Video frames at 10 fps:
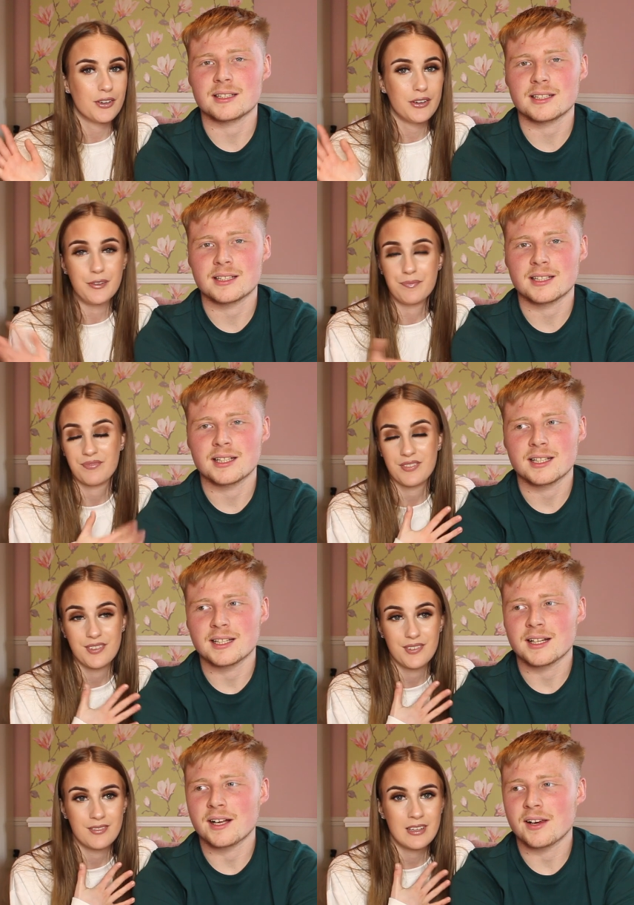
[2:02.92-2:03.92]
Speaker 1: know,
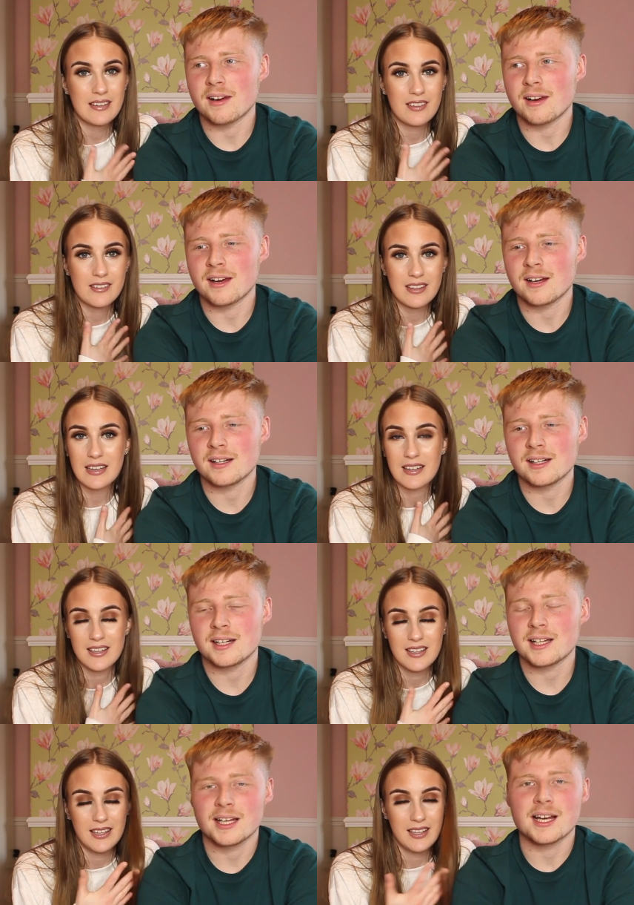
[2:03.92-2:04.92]
let's hit it.
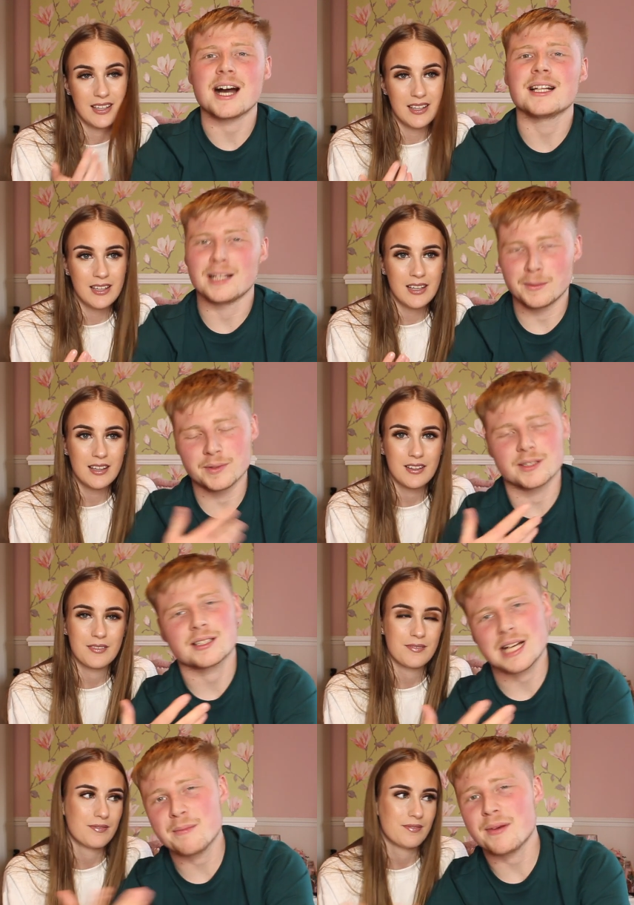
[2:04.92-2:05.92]
Speaker 2: I'll help you.
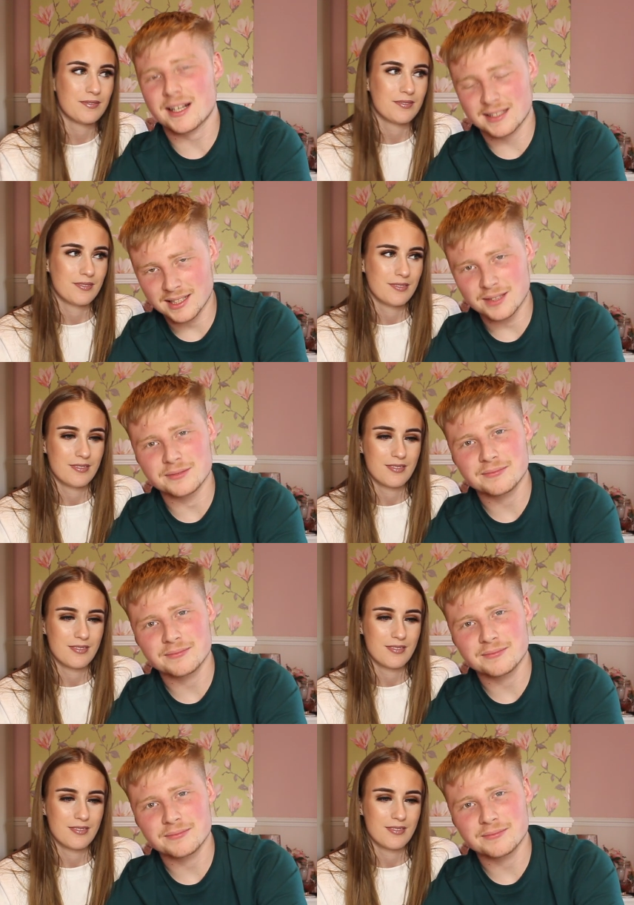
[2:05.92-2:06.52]
I'm back now.